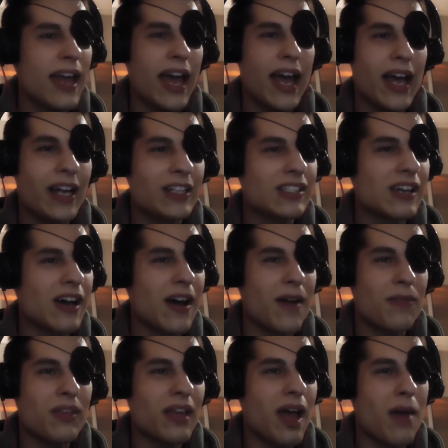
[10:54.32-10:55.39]
and
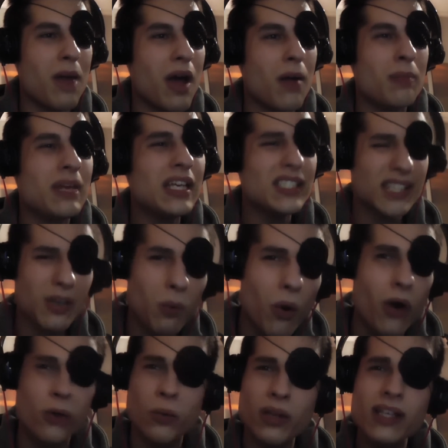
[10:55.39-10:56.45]
uh, amazing
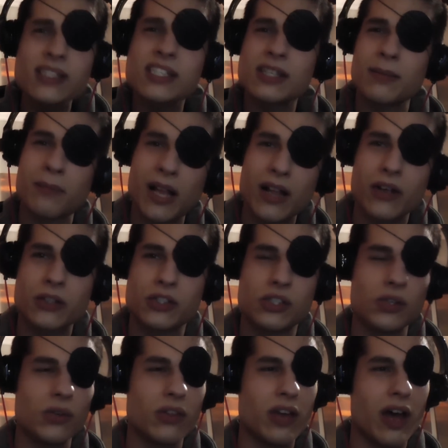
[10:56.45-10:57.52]
work, really similar
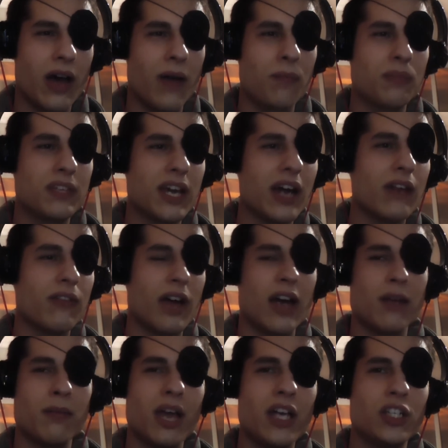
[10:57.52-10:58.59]
to the kind of
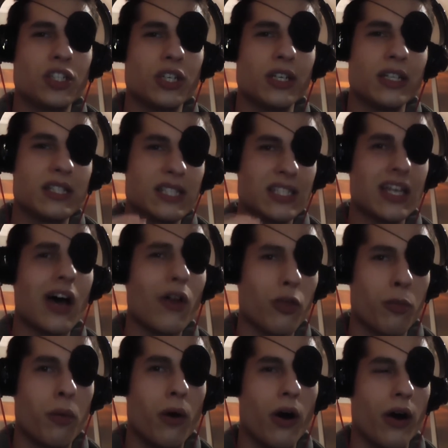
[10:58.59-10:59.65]
animation in
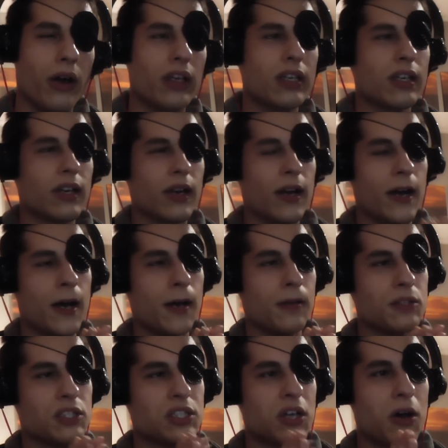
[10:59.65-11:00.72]
South Park.
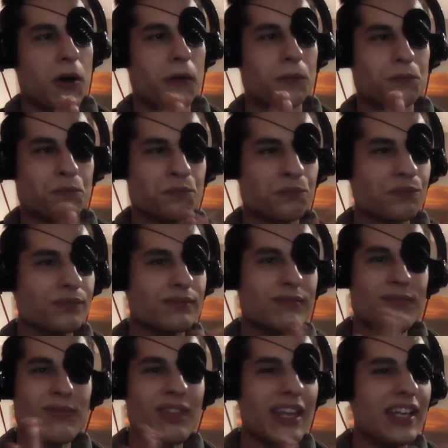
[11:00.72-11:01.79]
Uh, so,
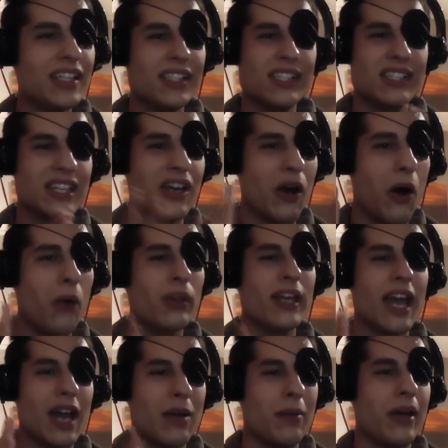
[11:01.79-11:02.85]
he's the
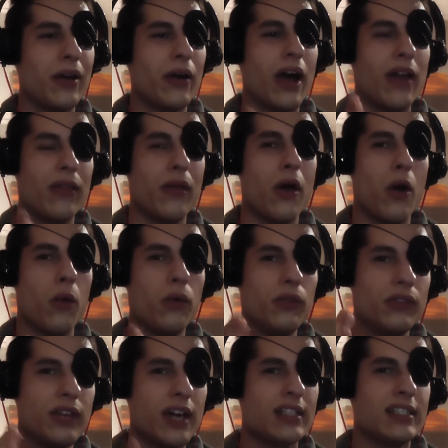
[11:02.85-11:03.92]
only animator I know who
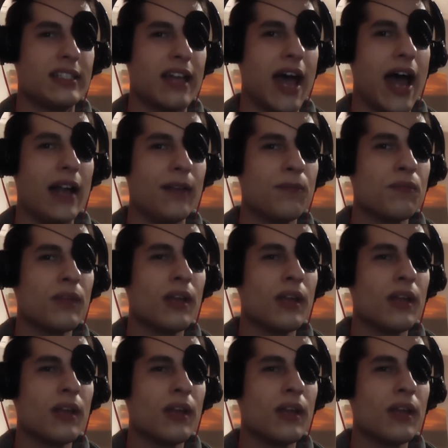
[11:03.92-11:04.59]
does that.